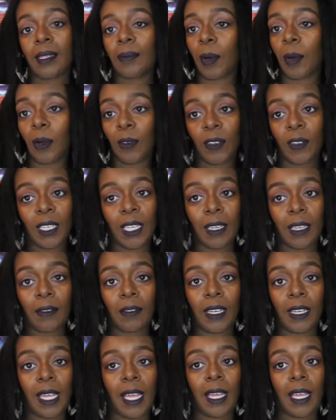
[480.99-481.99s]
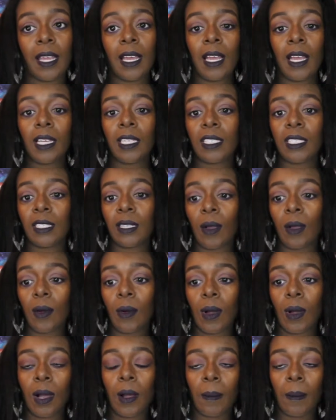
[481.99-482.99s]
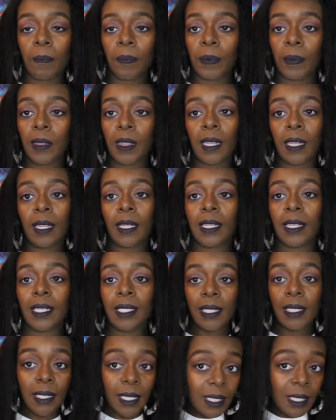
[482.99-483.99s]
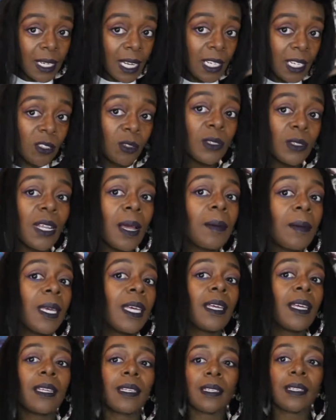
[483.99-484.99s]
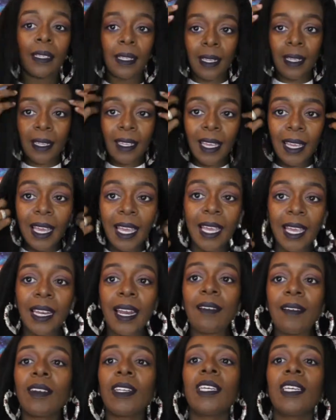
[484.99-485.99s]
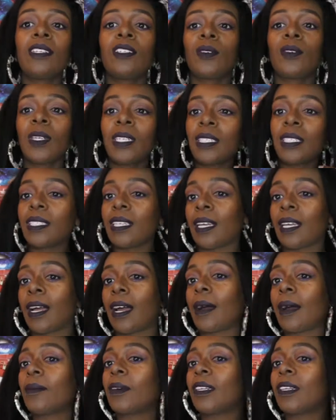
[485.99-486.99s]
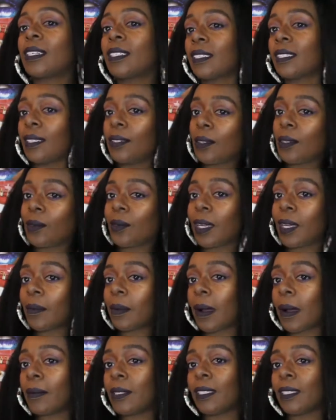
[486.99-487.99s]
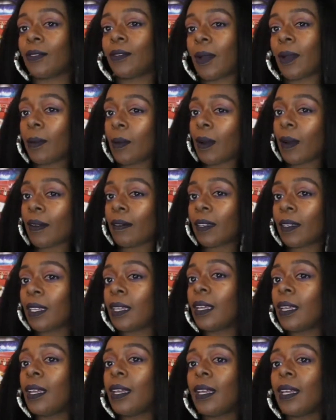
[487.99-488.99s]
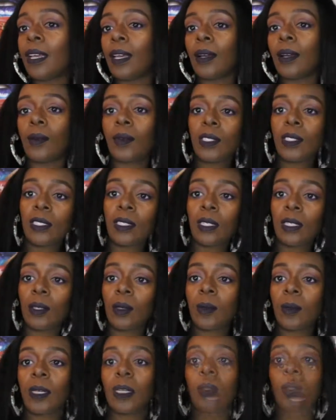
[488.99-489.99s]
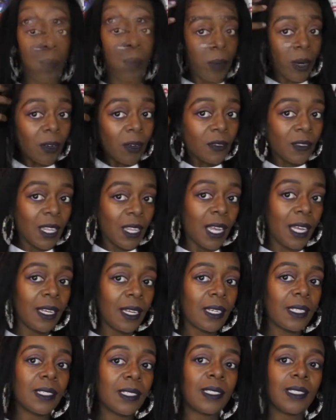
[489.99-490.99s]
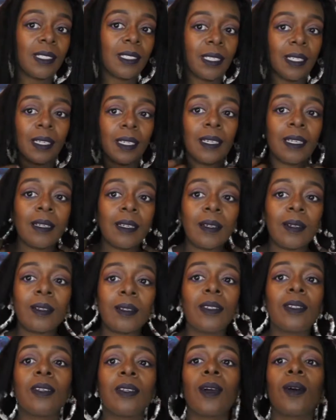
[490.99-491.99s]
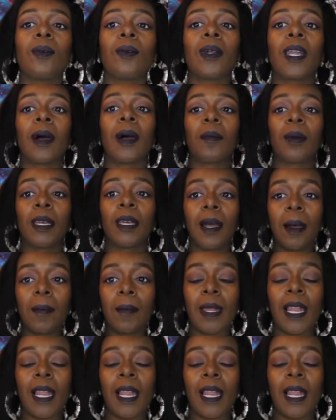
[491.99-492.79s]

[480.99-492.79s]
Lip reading: Perfect hair for that. So this is as natural as I'm getting, and I really enjoy this hair. I'm gonna continue to wear it probably to February, which is a little bit close to my birthday, and see, you know, what I'll pick up.